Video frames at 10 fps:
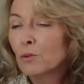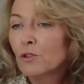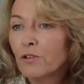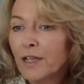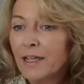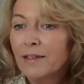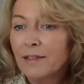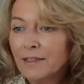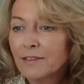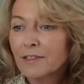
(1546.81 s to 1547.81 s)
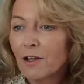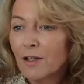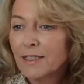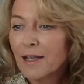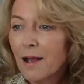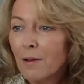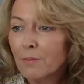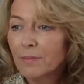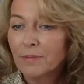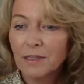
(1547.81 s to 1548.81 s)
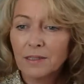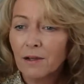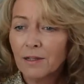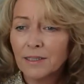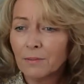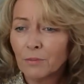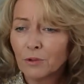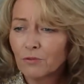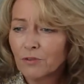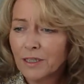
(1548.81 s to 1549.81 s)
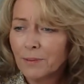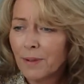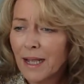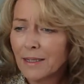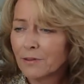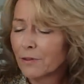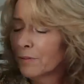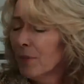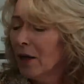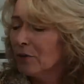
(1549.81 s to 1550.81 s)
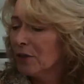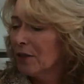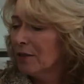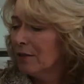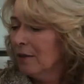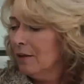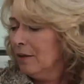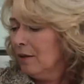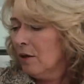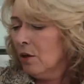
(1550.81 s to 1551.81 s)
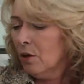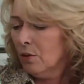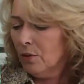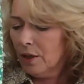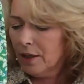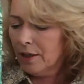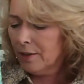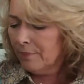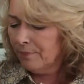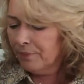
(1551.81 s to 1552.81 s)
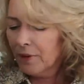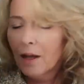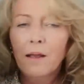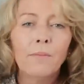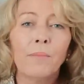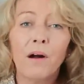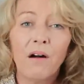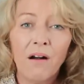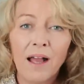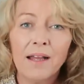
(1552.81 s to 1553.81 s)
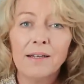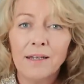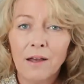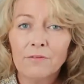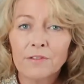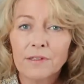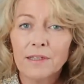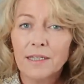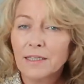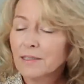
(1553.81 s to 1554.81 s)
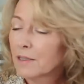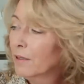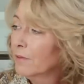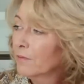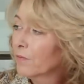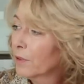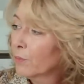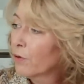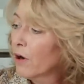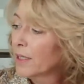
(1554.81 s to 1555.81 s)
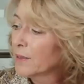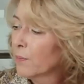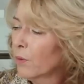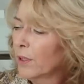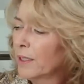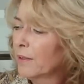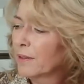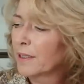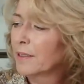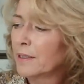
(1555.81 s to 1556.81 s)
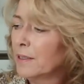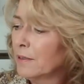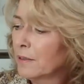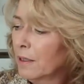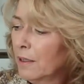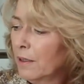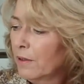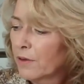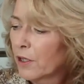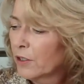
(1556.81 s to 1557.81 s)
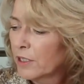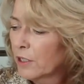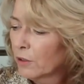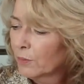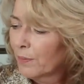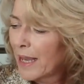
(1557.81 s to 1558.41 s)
order it in a size up. The sizing was really bad on the Marx's haul. But I loved this. And for the price point, I think this is 30 odd